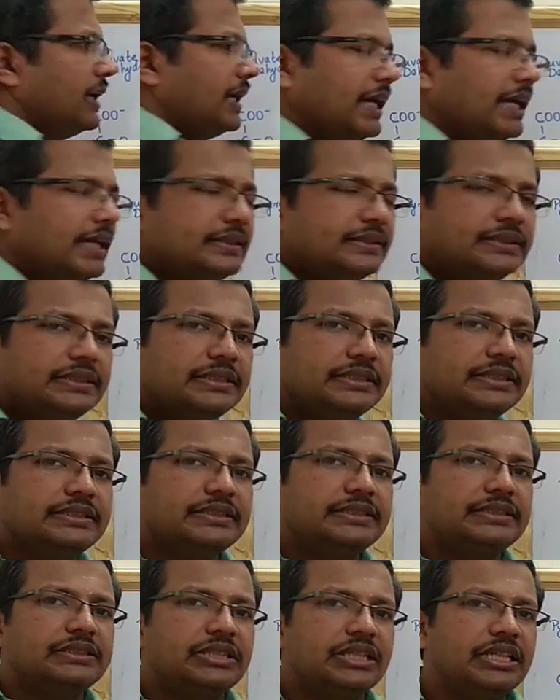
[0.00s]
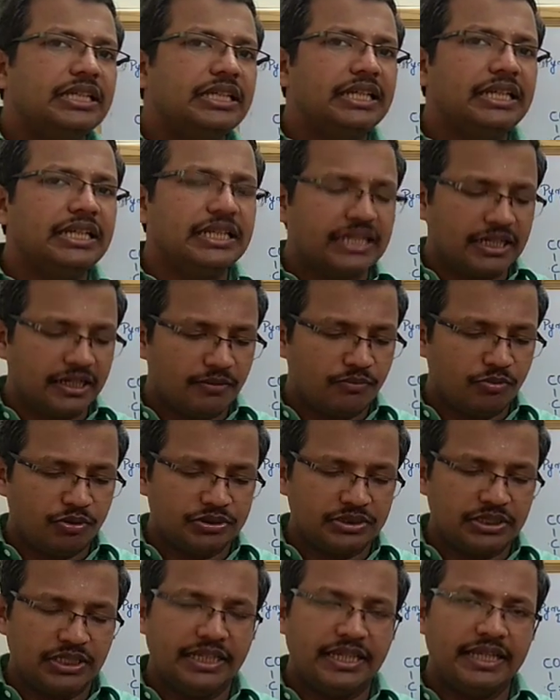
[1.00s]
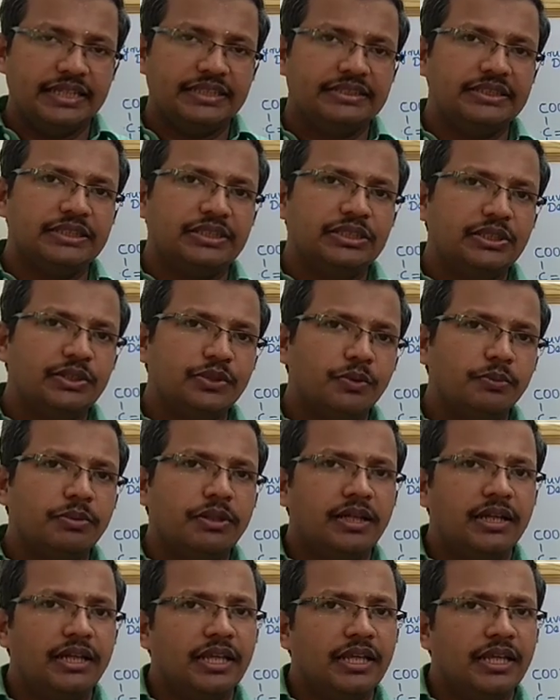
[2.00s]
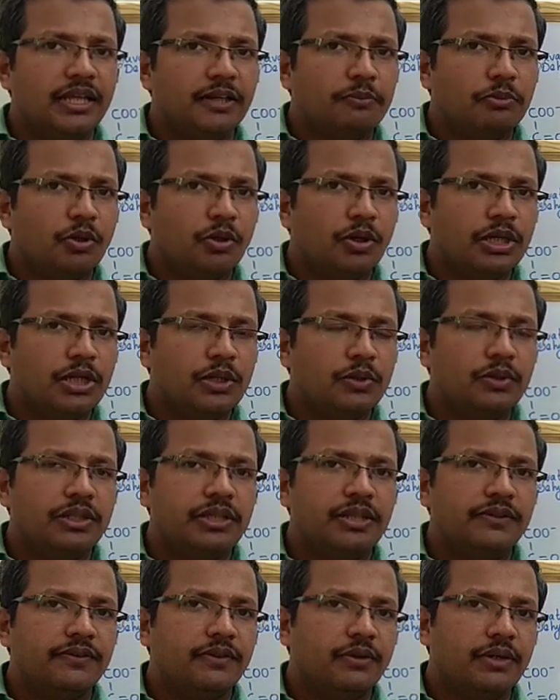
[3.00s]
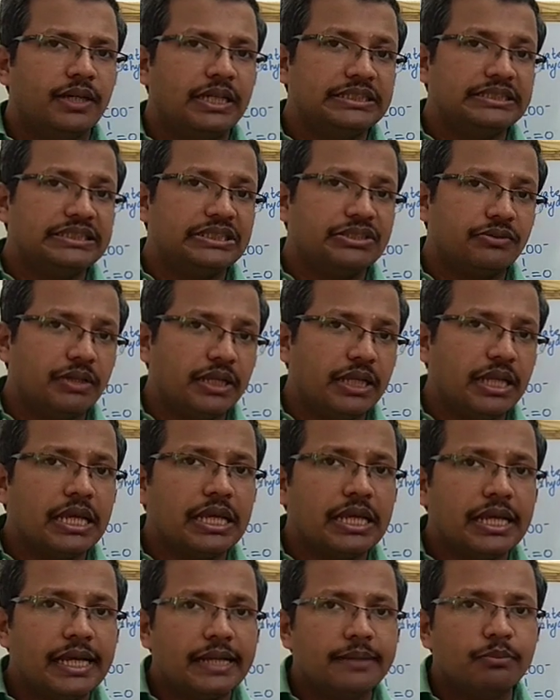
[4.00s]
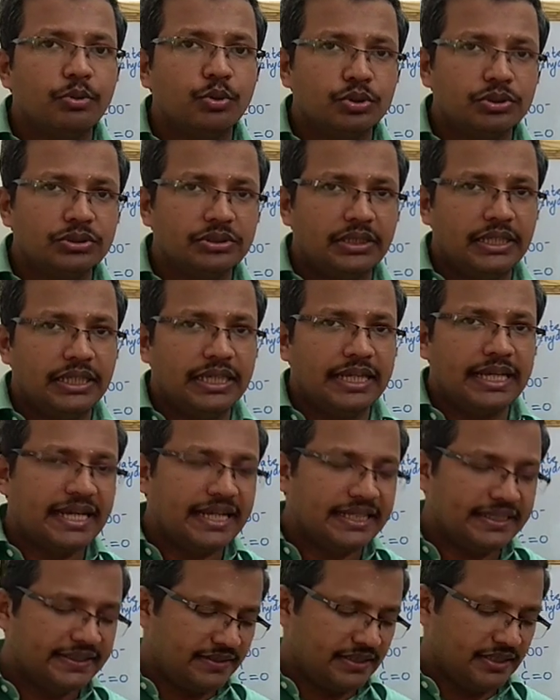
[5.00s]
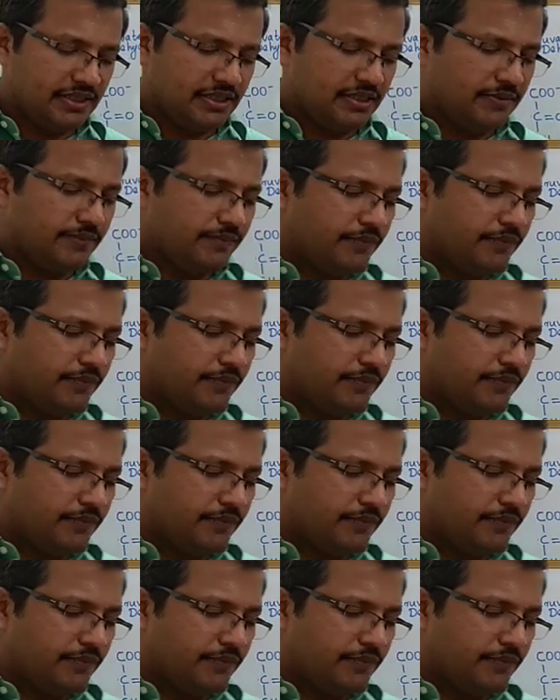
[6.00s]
As it is 3 carboxylic acid group containing molecule, it is known as tricarboxylic acid.